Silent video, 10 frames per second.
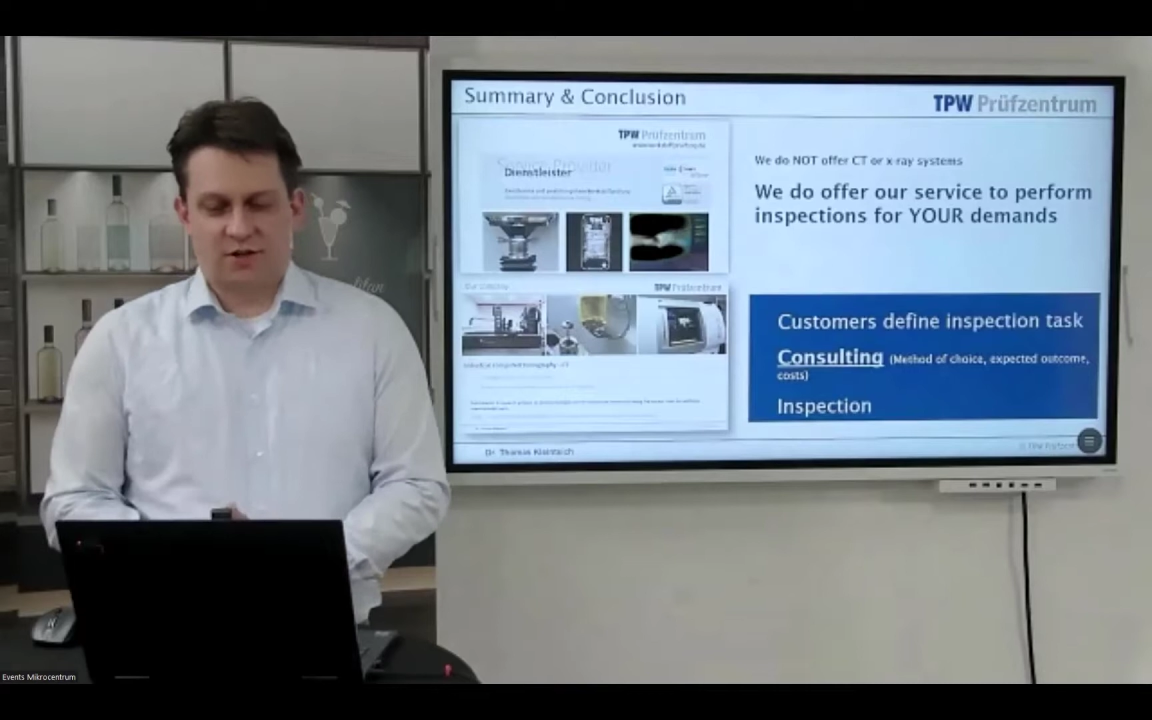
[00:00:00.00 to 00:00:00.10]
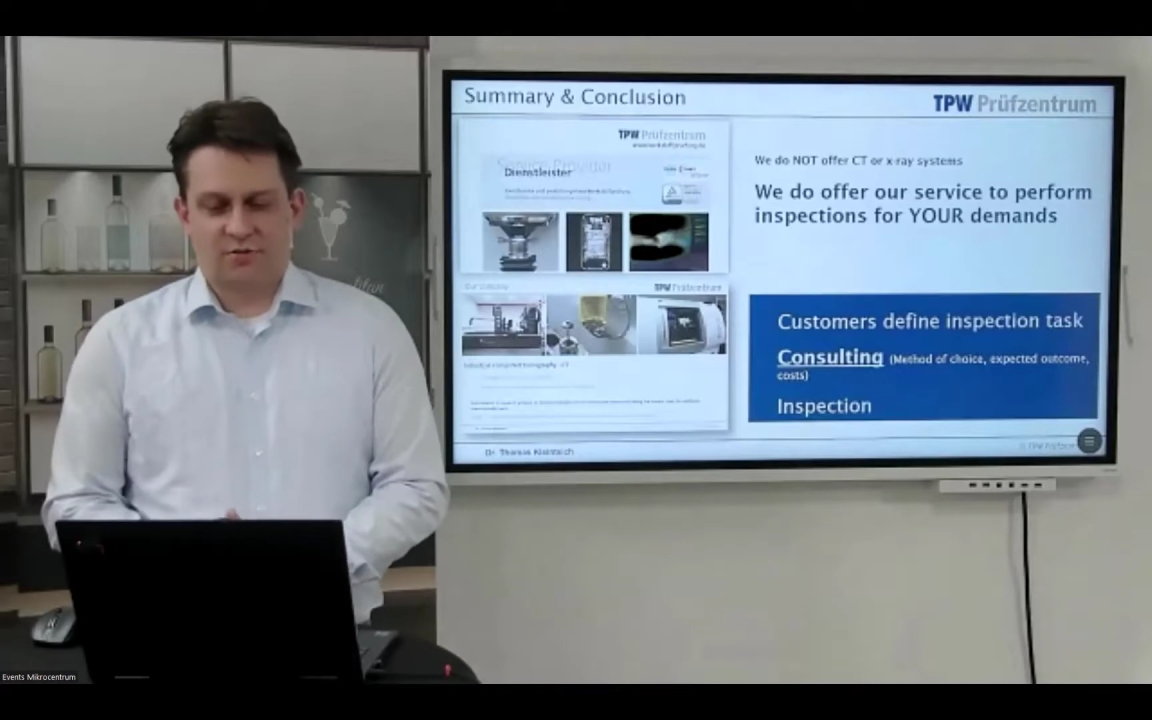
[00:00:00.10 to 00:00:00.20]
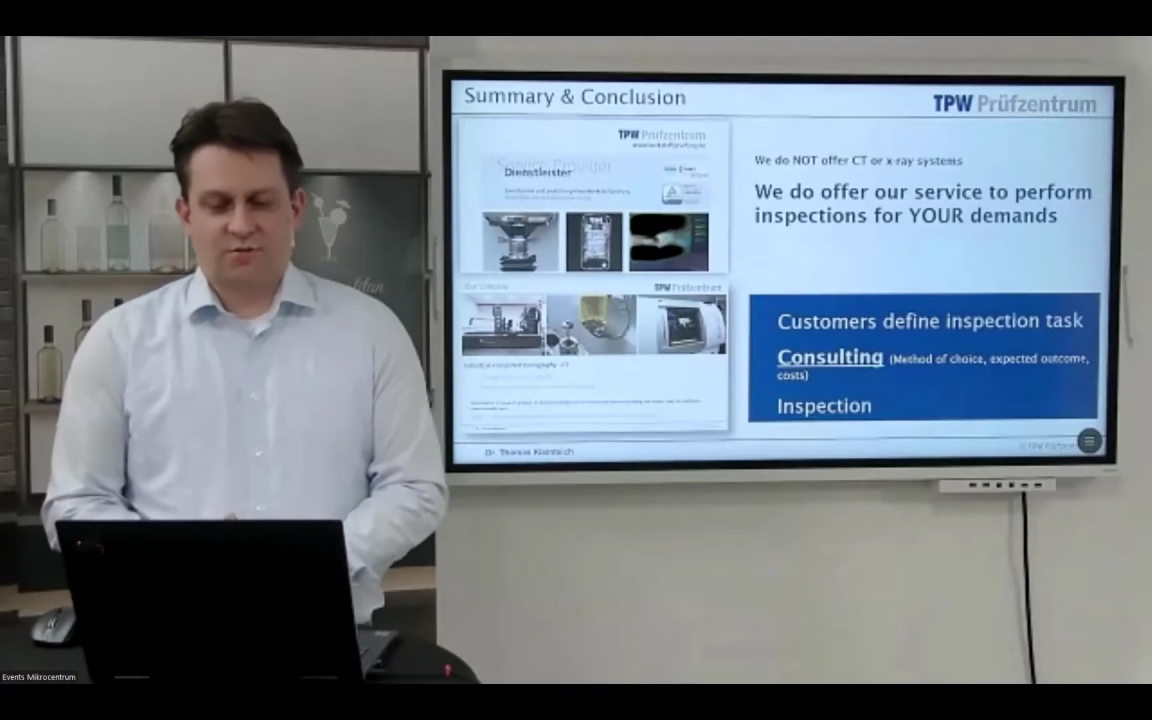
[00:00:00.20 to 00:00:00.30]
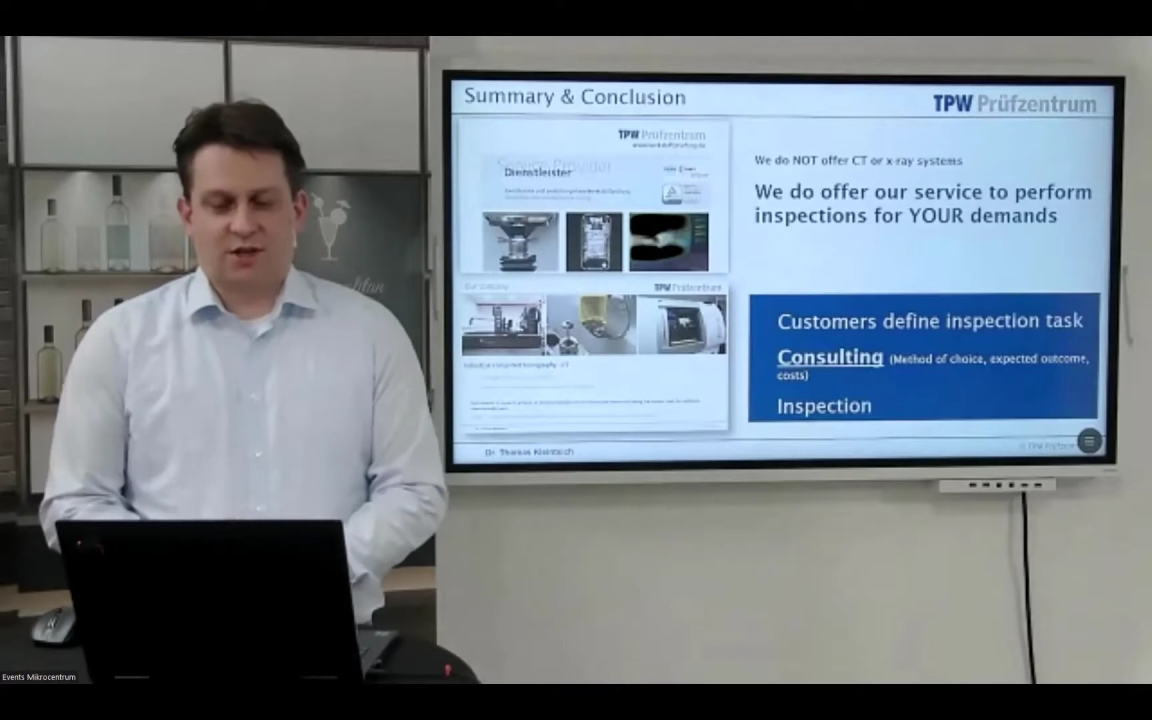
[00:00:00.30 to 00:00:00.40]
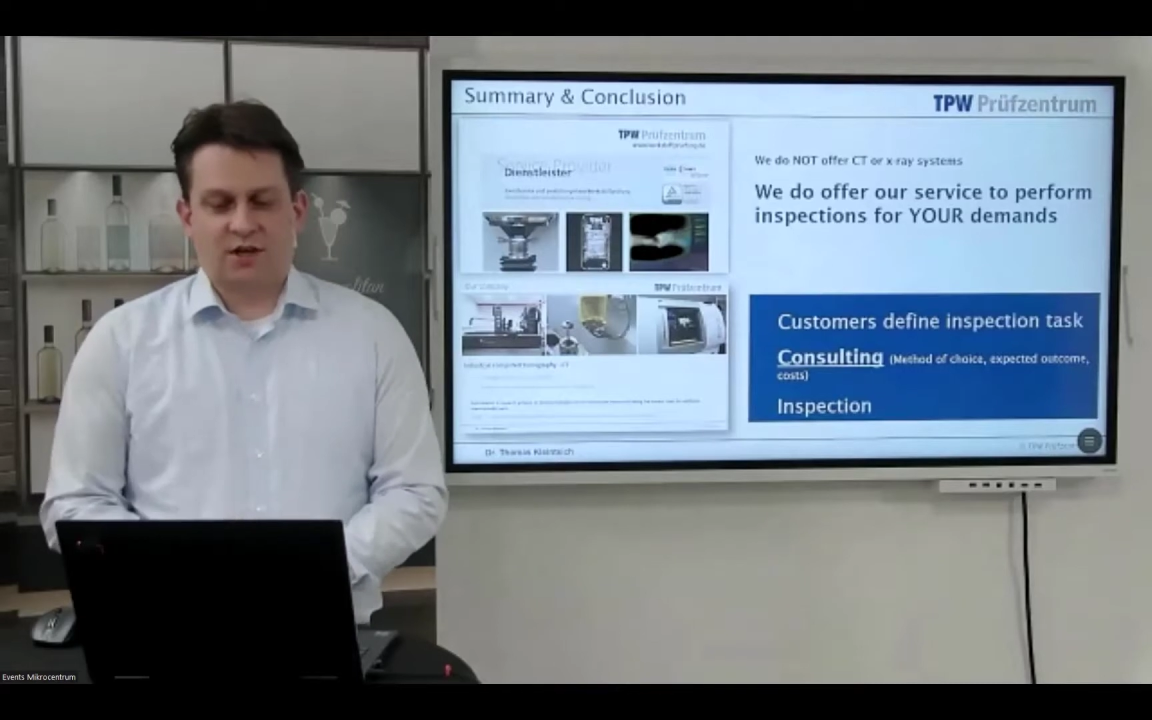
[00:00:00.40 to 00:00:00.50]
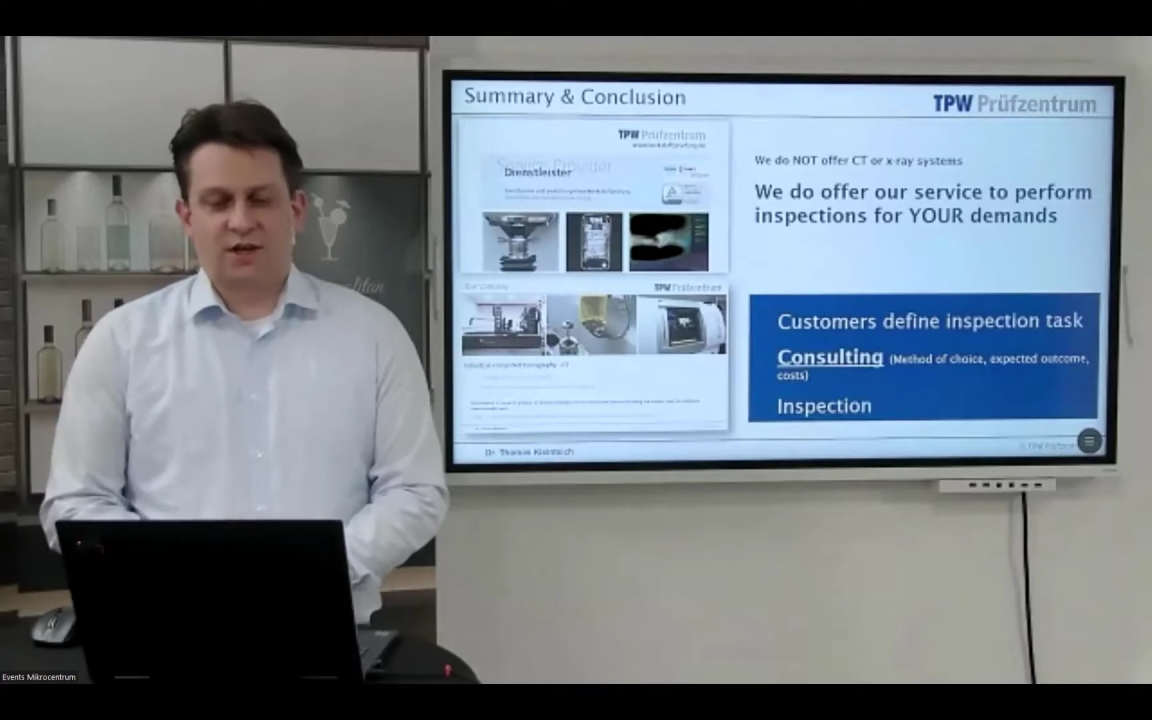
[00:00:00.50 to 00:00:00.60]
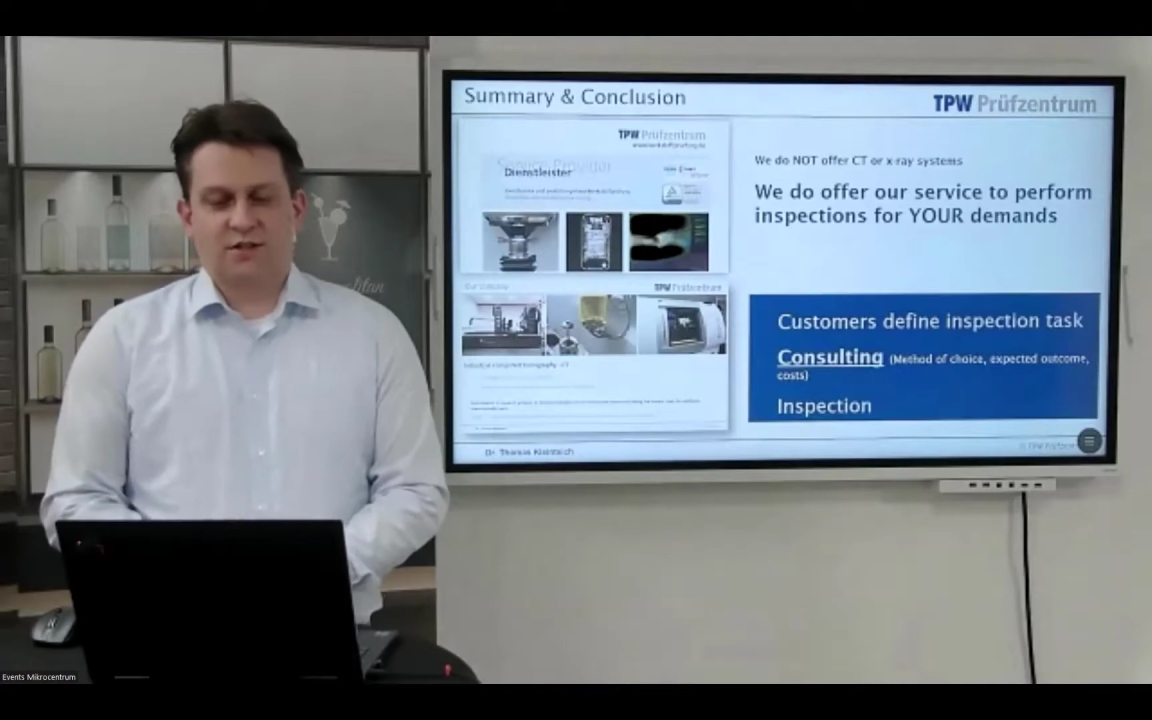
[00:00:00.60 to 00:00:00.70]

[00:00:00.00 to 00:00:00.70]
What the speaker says: to the beginning,